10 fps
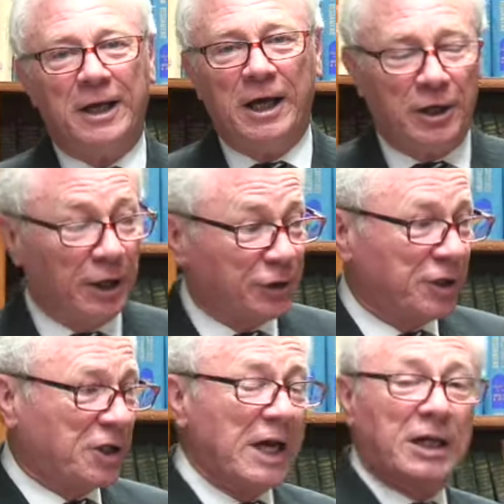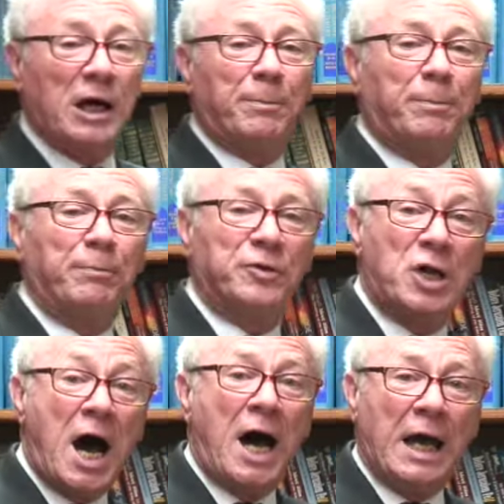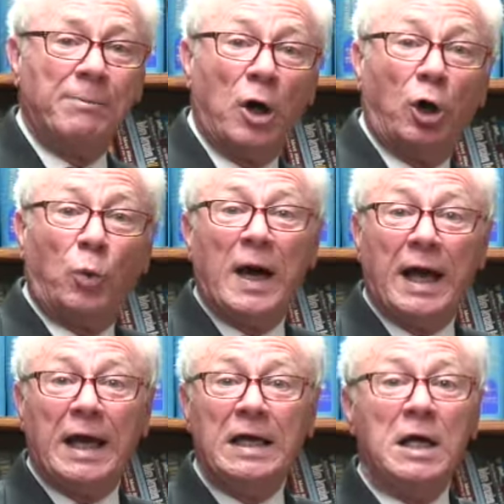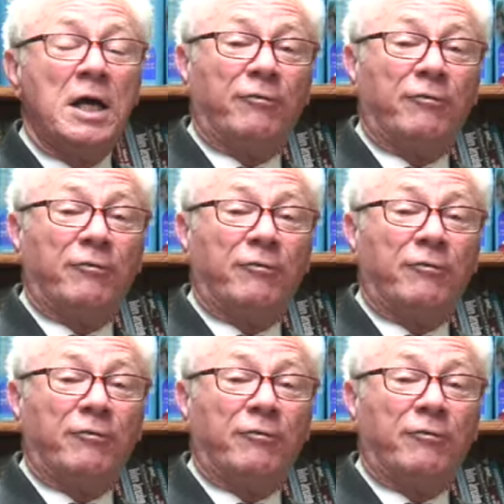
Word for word: It doesn't take up time away